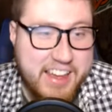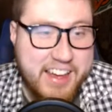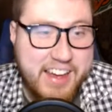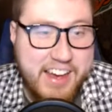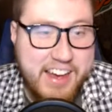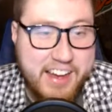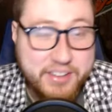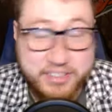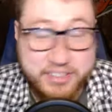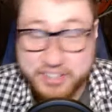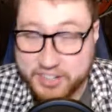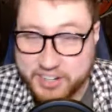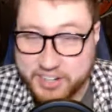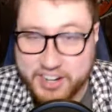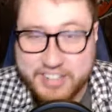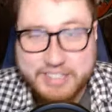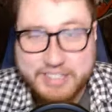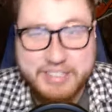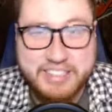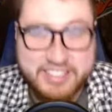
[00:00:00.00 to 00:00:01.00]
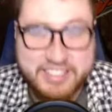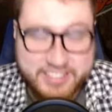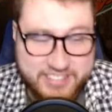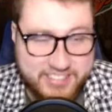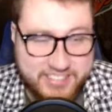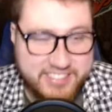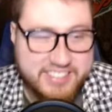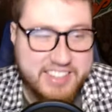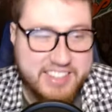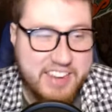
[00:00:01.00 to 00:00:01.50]
I was going to curse,
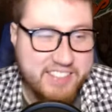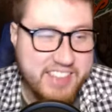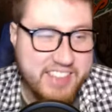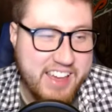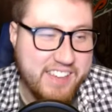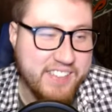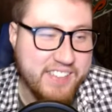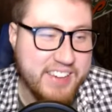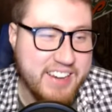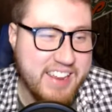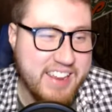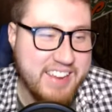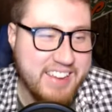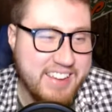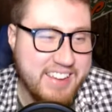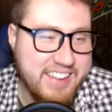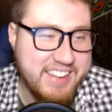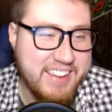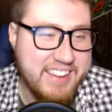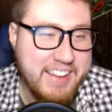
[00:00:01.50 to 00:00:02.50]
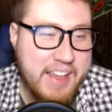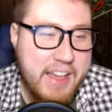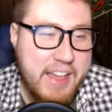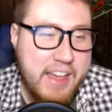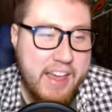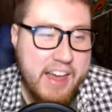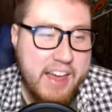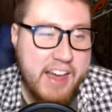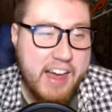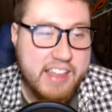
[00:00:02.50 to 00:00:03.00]
save that,
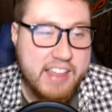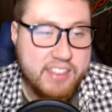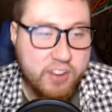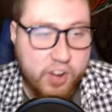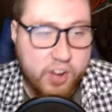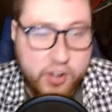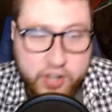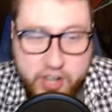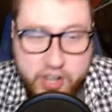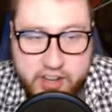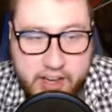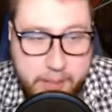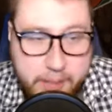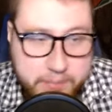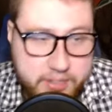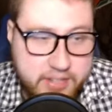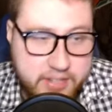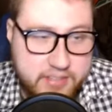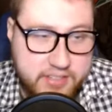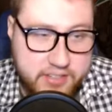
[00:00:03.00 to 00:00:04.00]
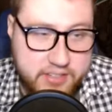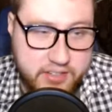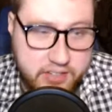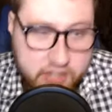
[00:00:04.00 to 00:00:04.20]
but they're all good options.